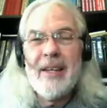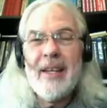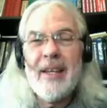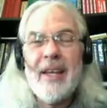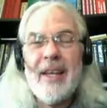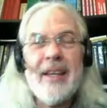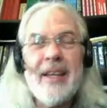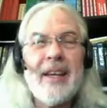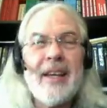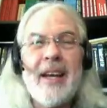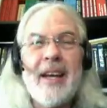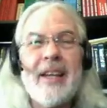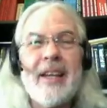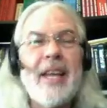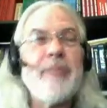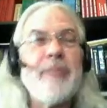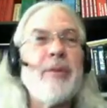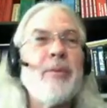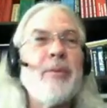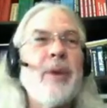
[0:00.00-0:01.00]
Yeah, it kind of
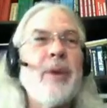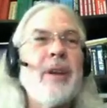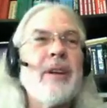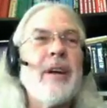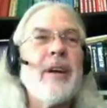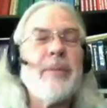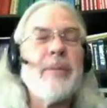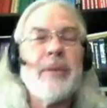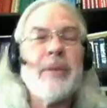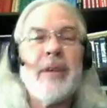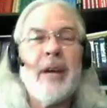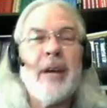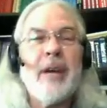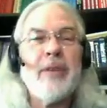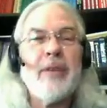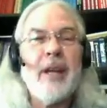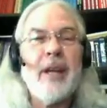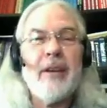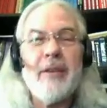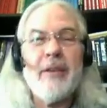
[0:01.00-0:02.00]
came and went a couple times.
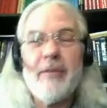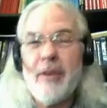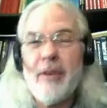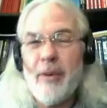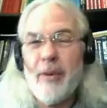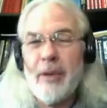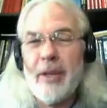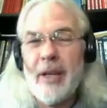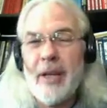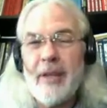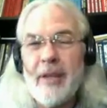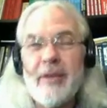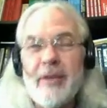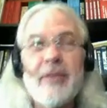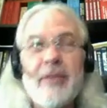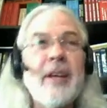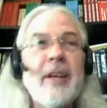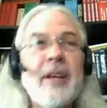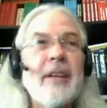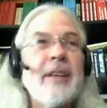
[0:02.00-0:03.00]
Yeah, I don't even know what that is.
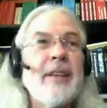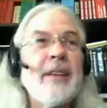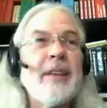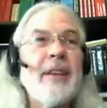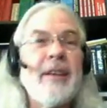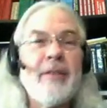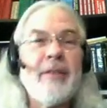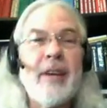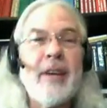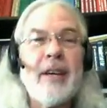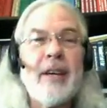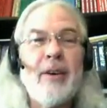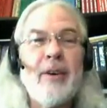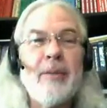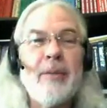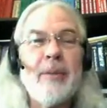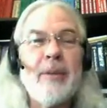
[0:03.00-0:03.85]
It's like nothing I've got going.